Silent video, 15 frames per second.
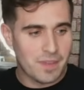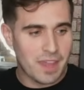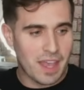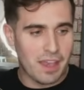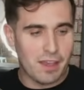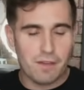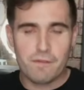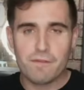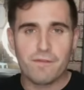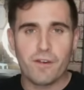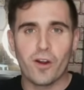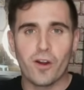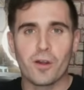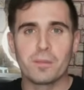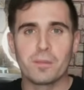a
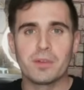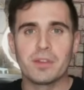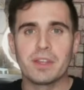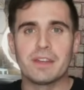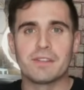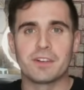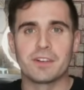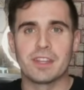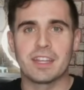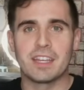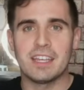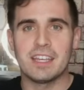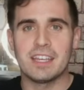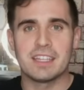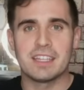firm believer that
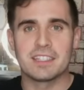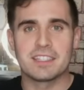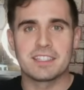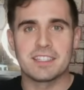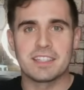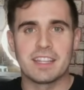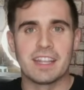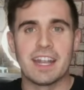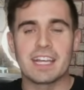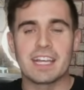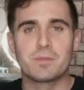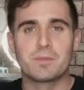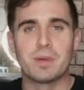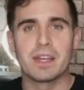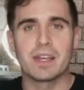he is the
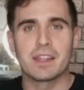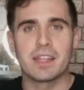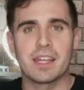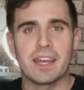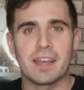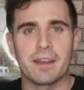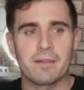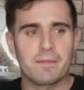next big thing,